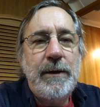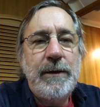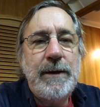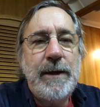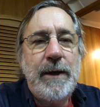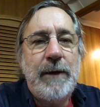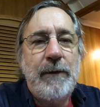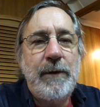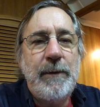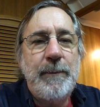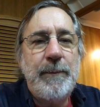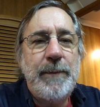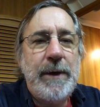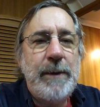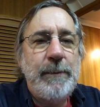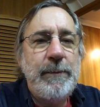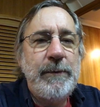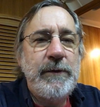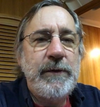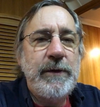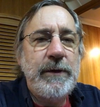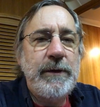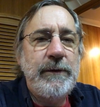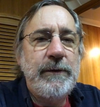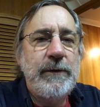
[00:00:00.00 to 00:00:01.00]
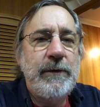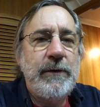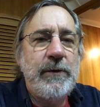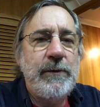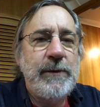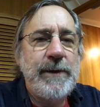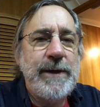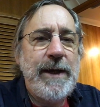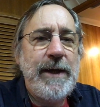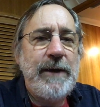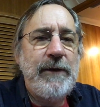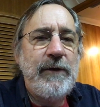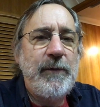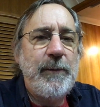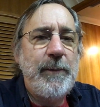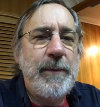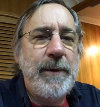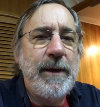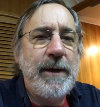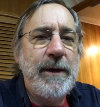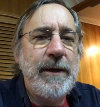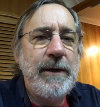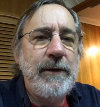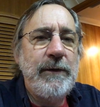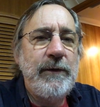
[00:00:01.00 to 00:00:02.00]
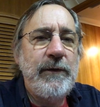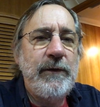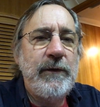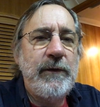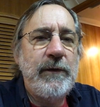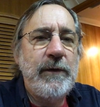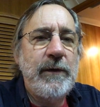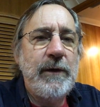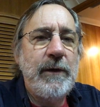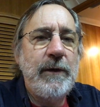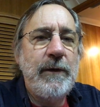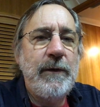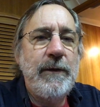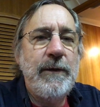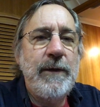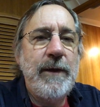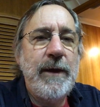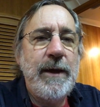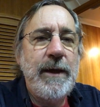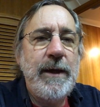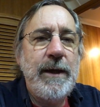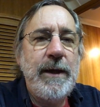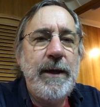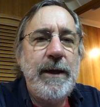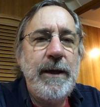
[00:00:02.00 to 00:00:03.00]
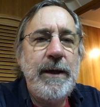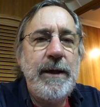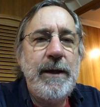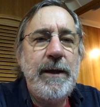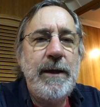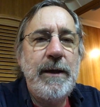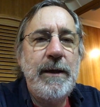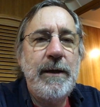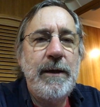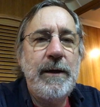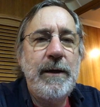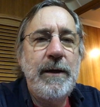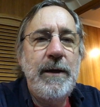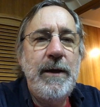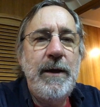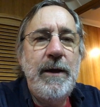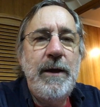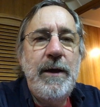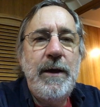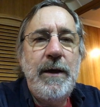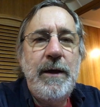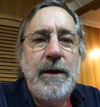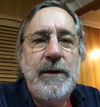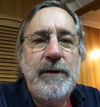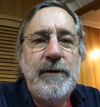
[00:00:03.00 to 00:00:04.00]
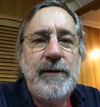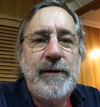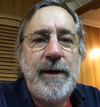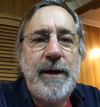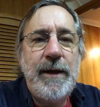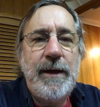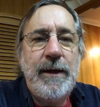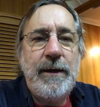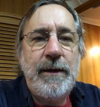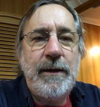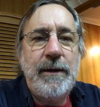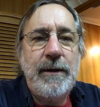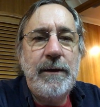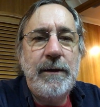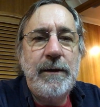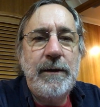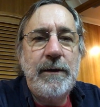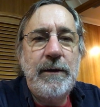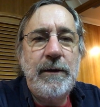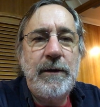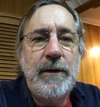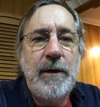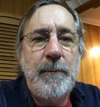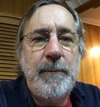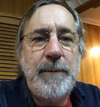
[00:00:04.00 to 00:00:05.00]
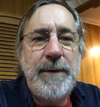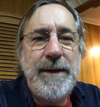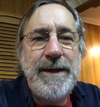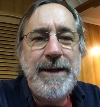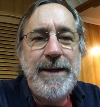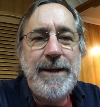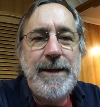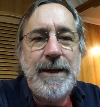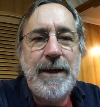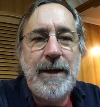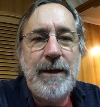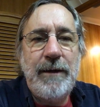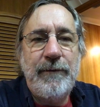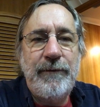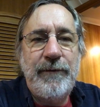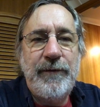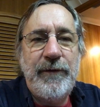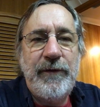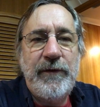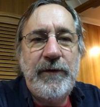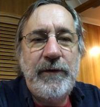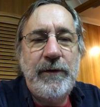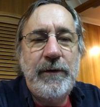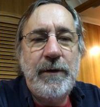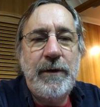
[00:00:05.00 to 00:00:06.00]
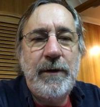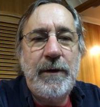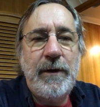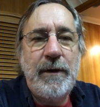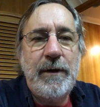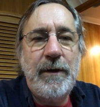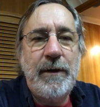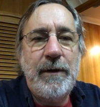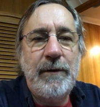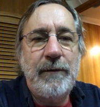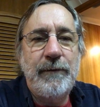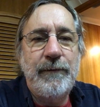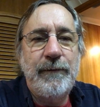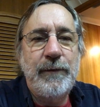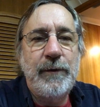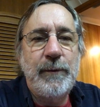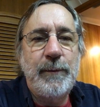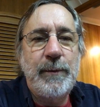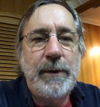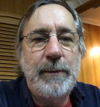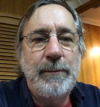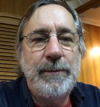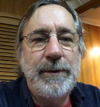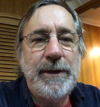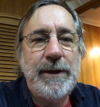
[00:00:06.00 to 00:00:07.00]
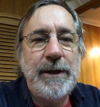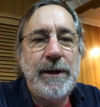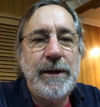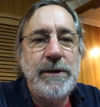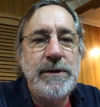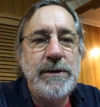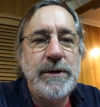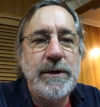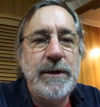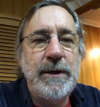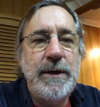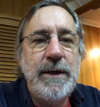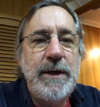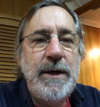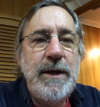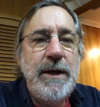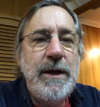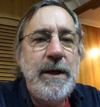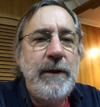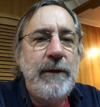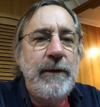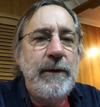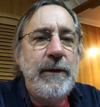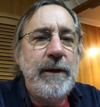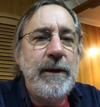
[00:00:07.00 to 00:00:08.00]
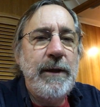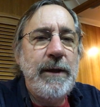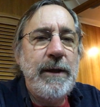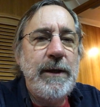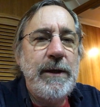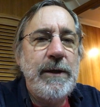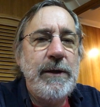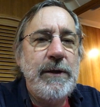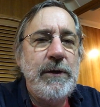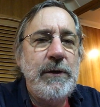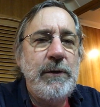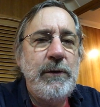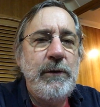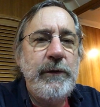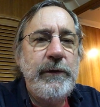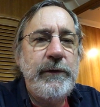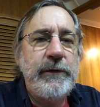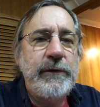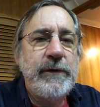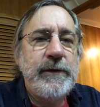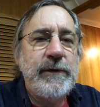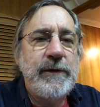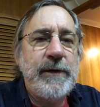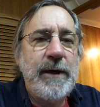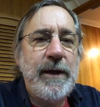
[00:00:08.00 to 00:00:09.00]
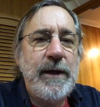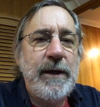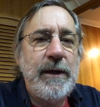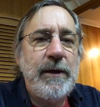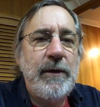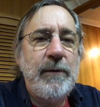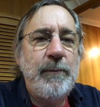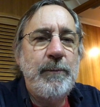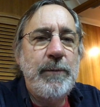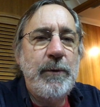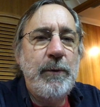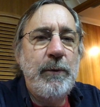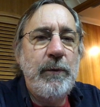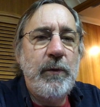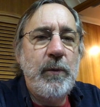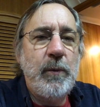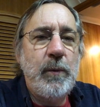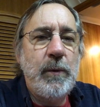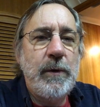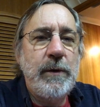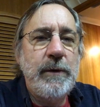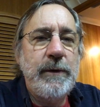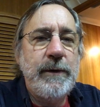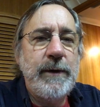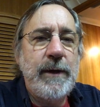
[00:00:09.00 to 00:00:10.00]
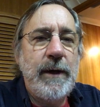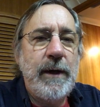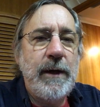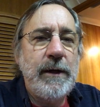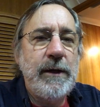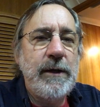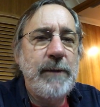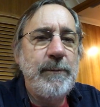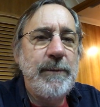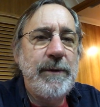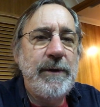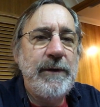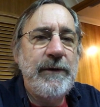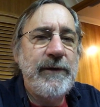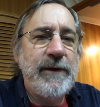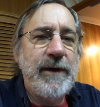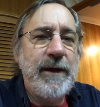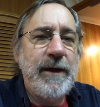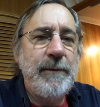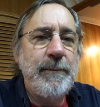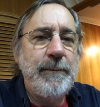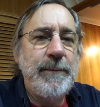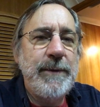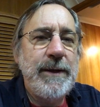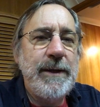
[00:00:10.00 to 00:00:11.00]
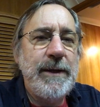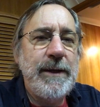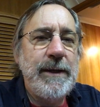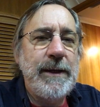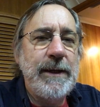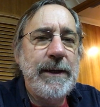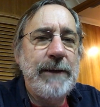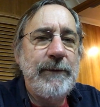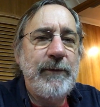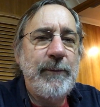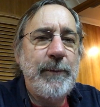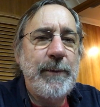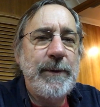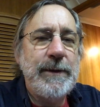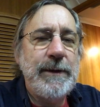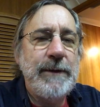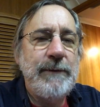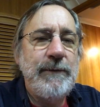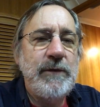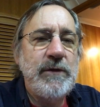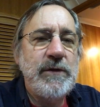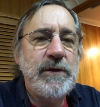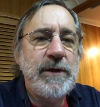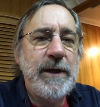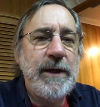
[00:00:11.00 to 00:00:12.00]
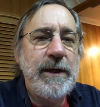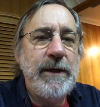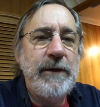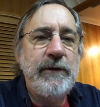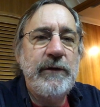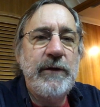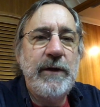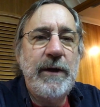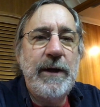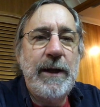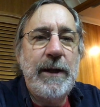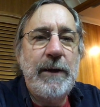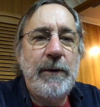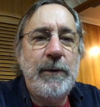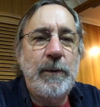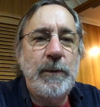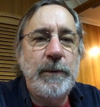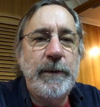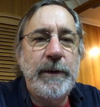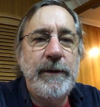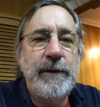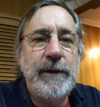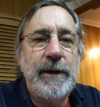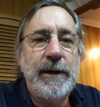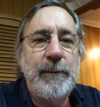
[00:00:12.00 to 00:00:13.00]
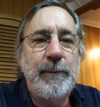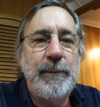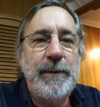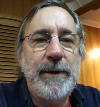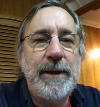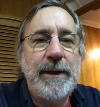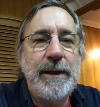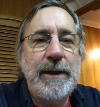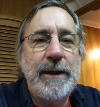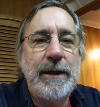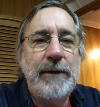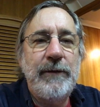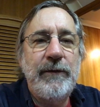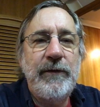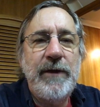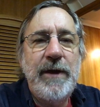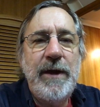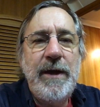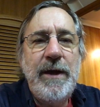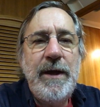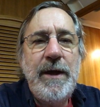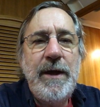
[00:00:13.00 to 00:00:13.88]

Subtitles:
Now in Publishing to Create Space, they take PDFs for publication. They used to take both Word documents and PDFs, but they've changed and now only take PDFs.